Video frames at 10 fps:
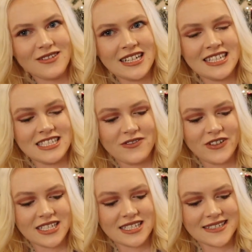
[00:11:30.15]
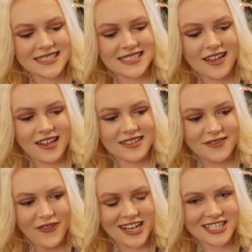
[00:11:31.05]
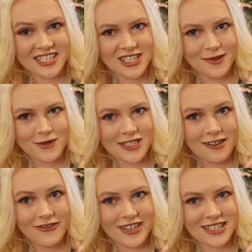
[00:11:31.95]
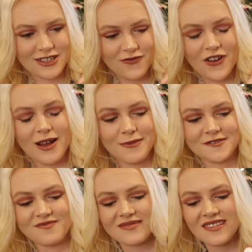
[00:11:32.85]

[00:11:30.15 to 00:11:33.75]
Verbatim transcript: And it's funny because the faceless gnome stuff is from